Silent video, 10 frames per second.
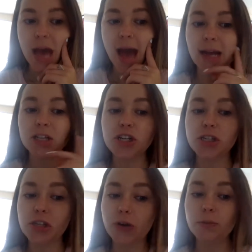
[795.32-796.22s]
and actually
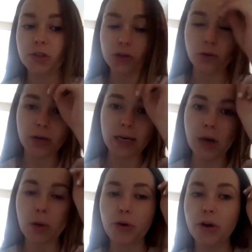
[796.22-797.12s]
so so talking
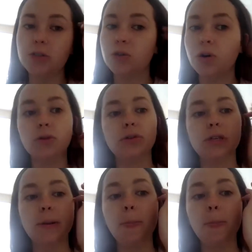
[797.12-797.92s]
about protocols